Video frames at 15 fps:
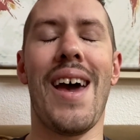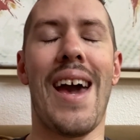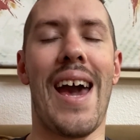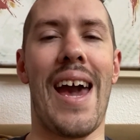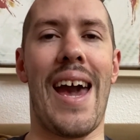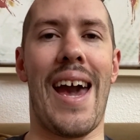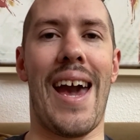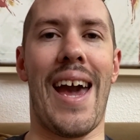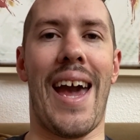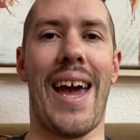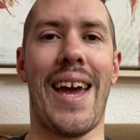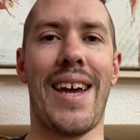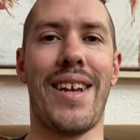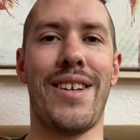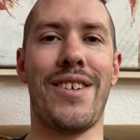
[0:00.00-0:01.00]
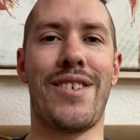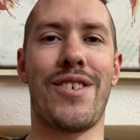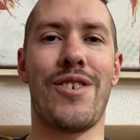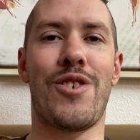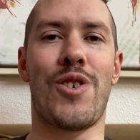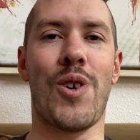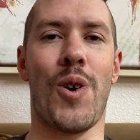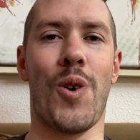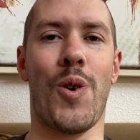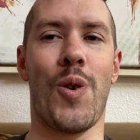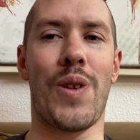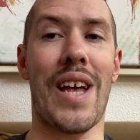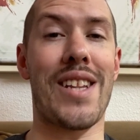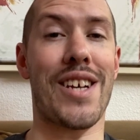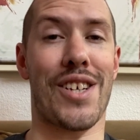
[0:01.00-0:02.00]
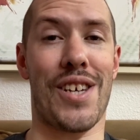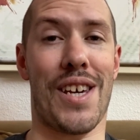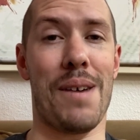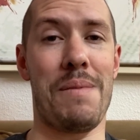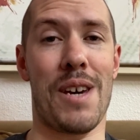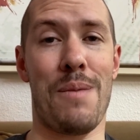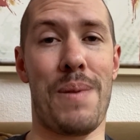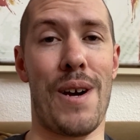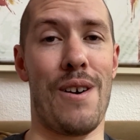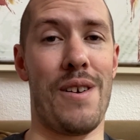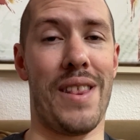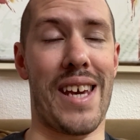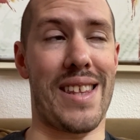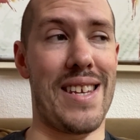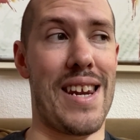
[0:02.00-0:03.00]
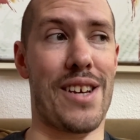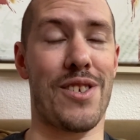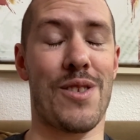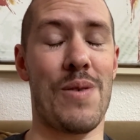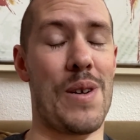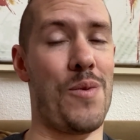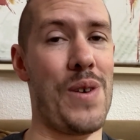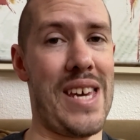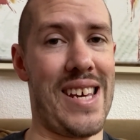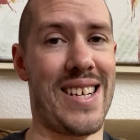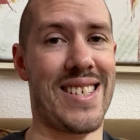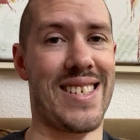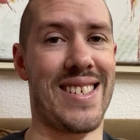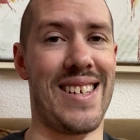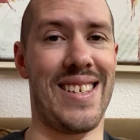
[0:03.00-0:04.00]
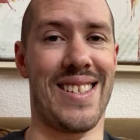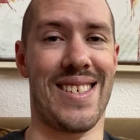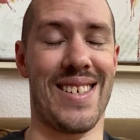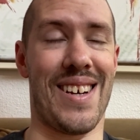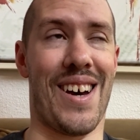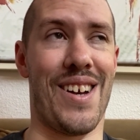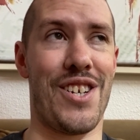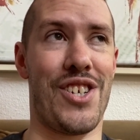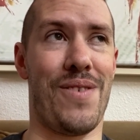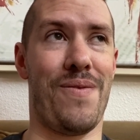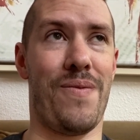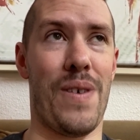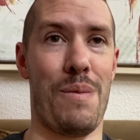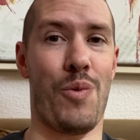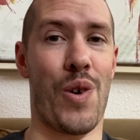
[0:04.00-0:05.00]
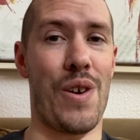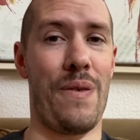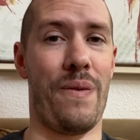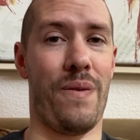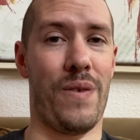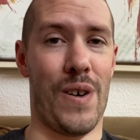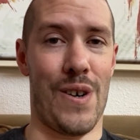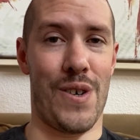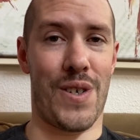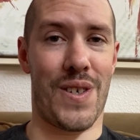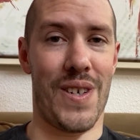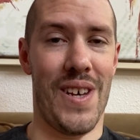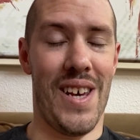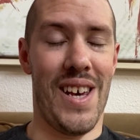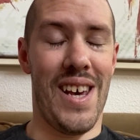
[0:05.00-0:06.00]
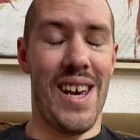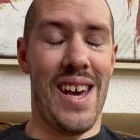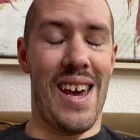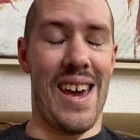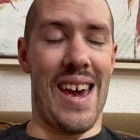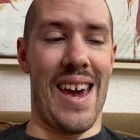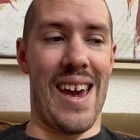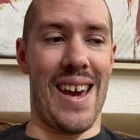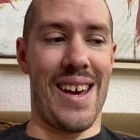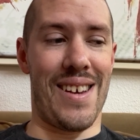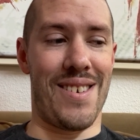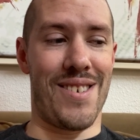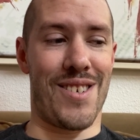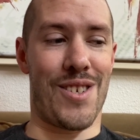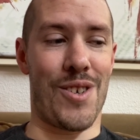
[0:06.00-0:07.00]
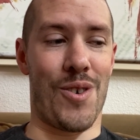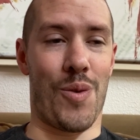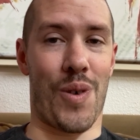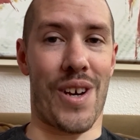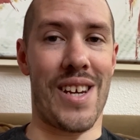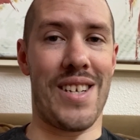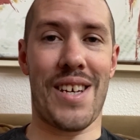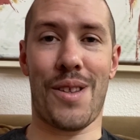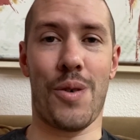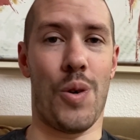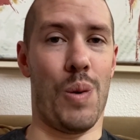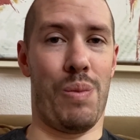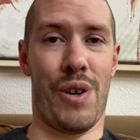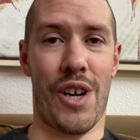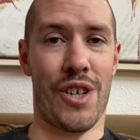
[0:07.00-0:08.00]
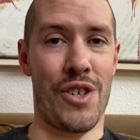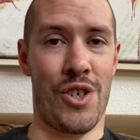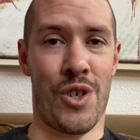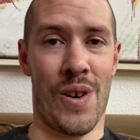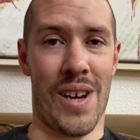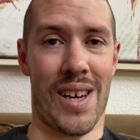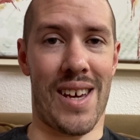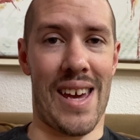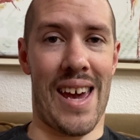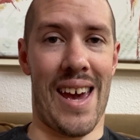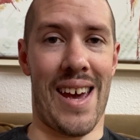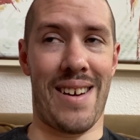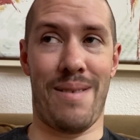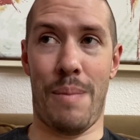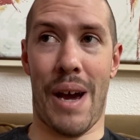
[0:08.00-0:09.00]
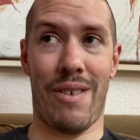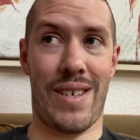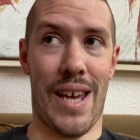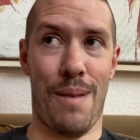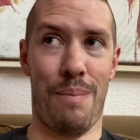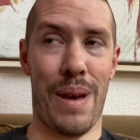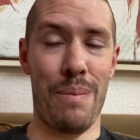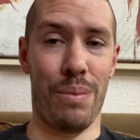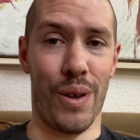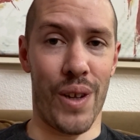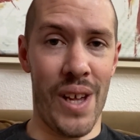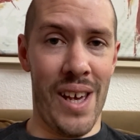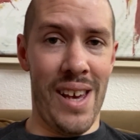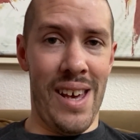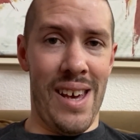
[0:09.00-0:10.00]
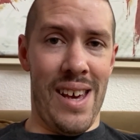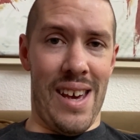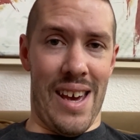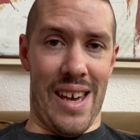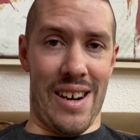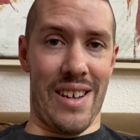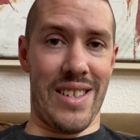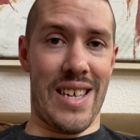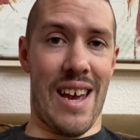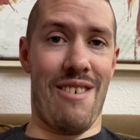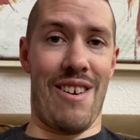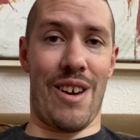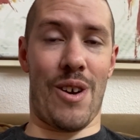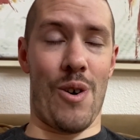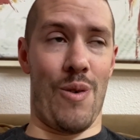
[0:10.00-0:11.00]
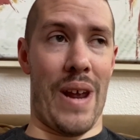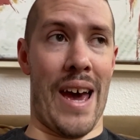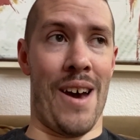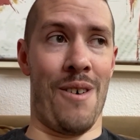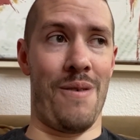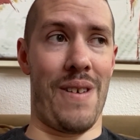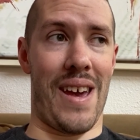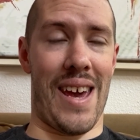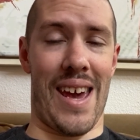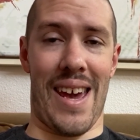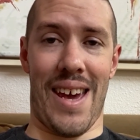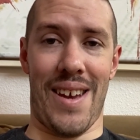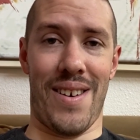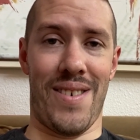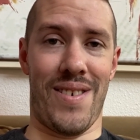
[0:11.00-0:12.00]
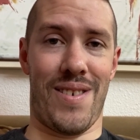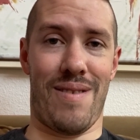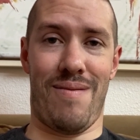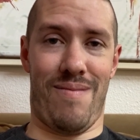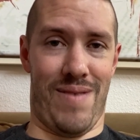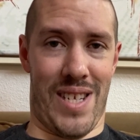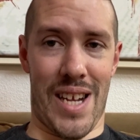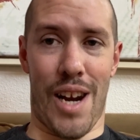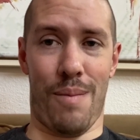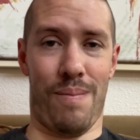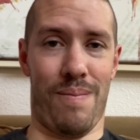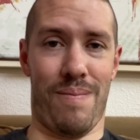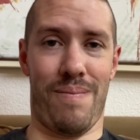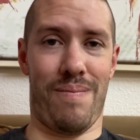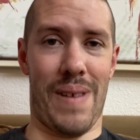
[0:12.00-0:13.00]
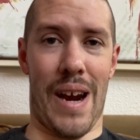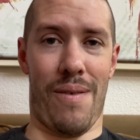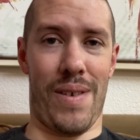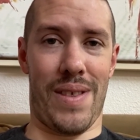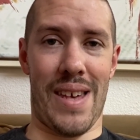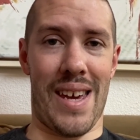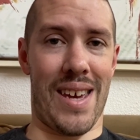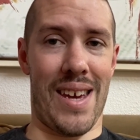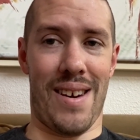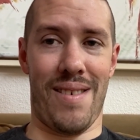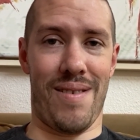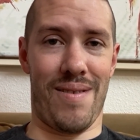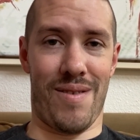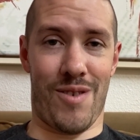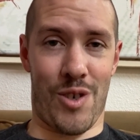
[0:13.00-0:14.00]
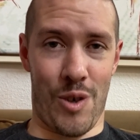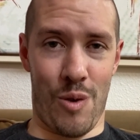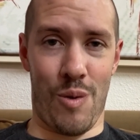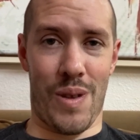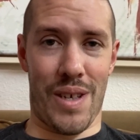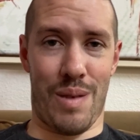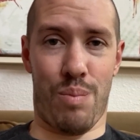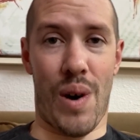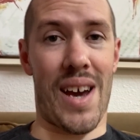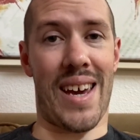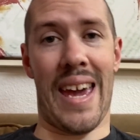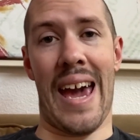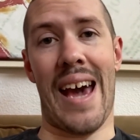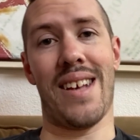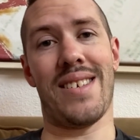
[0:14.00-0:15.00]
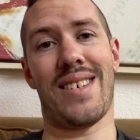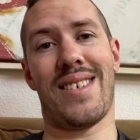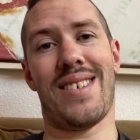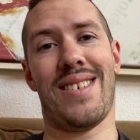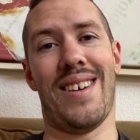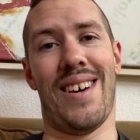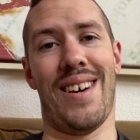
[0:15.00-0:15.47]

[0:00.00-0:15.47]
And so that's actually coming up here in like the next 3 weeks. It's on February 1st. And so we're going to take the whole production truck and about 10 people, and on Saturday go down and set up everything and do this broadcast